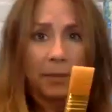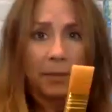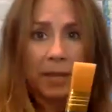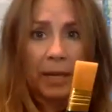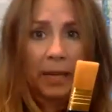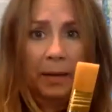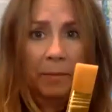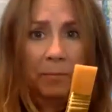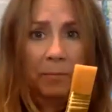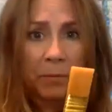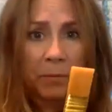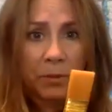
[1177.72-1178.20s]

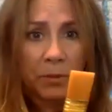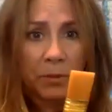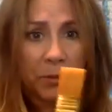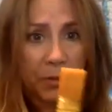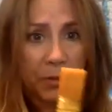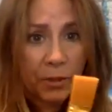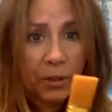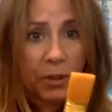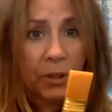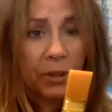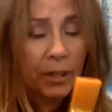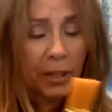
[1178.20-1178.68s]
that I'm
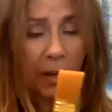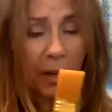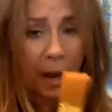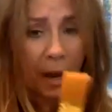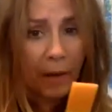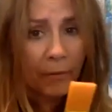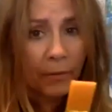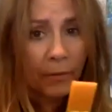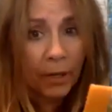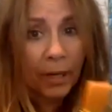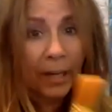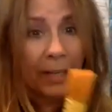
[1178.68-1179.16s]
going to
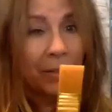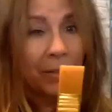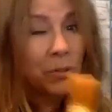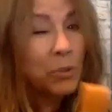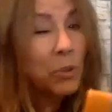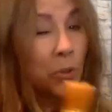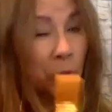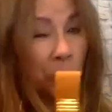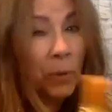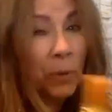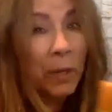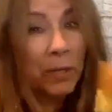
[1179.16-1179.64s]
cover in
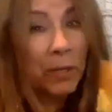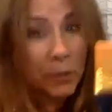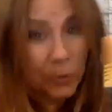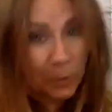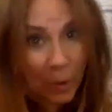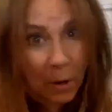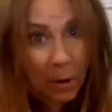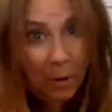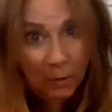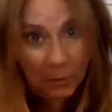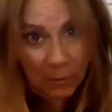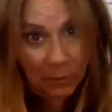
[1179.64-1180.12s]
3
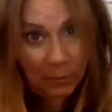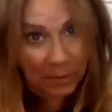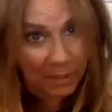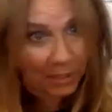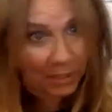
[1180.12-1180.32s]
strokes with